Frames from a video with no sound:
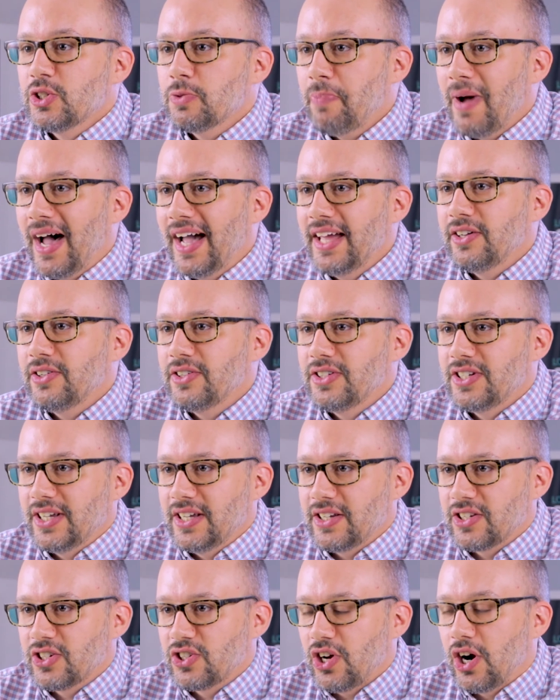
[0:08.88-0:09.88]
Spinal
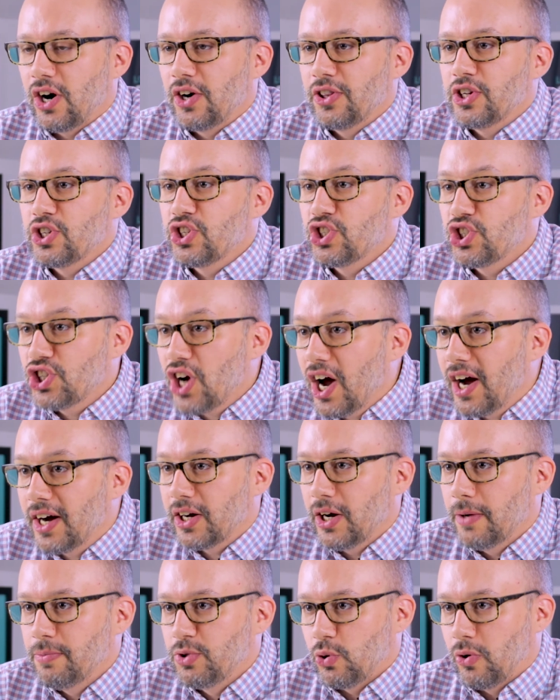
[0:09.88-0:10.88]
discs are the
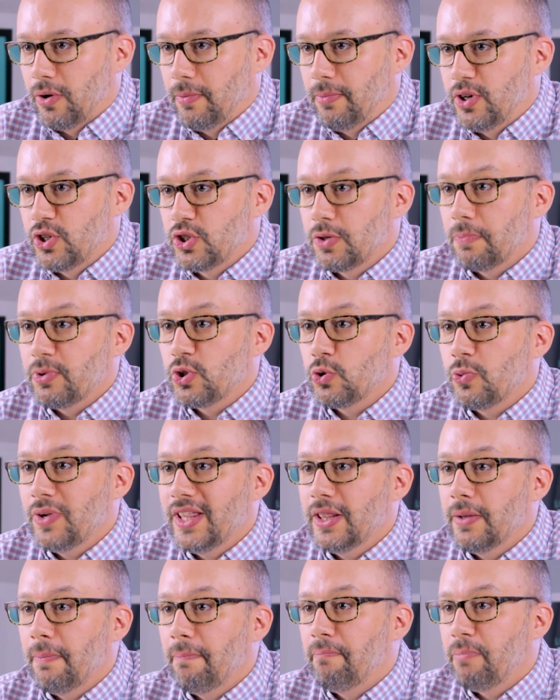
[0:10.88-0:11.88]
shock absorbers
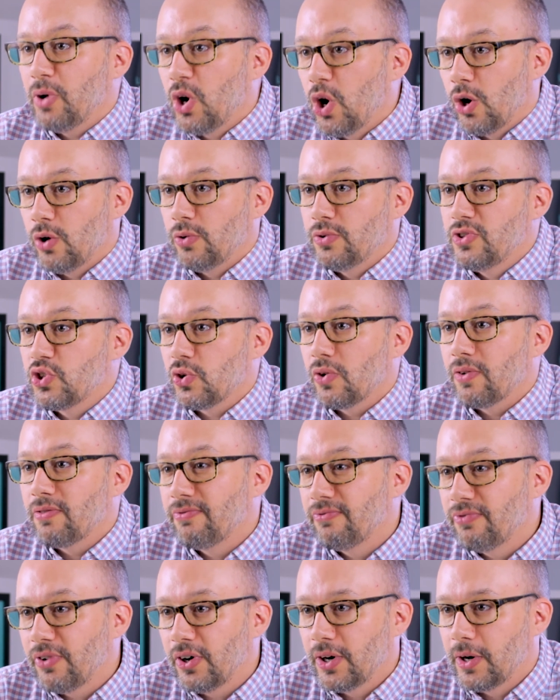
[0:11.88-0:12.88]
between the bones or
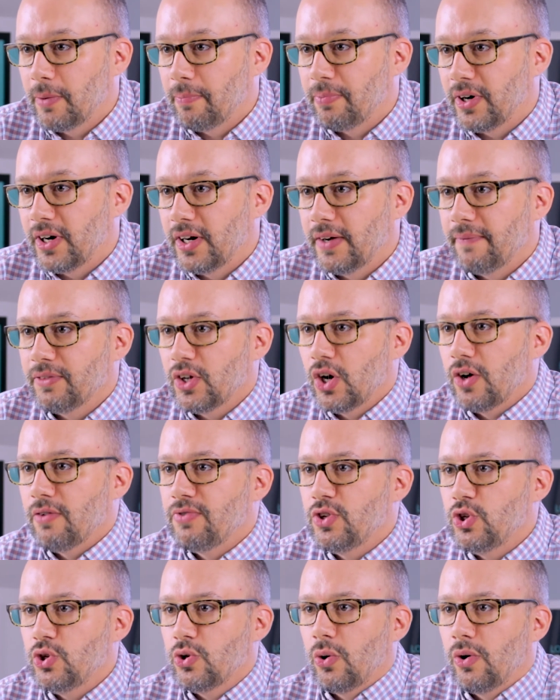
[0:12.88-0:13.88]
vertebra
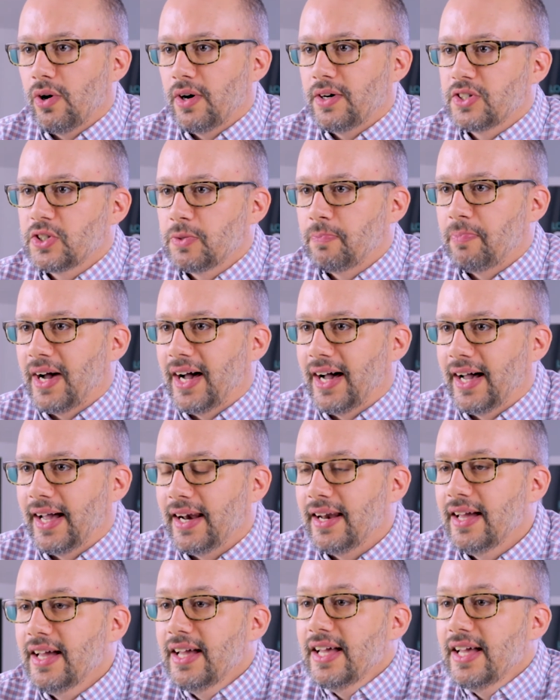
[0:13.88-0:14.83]
of your spine.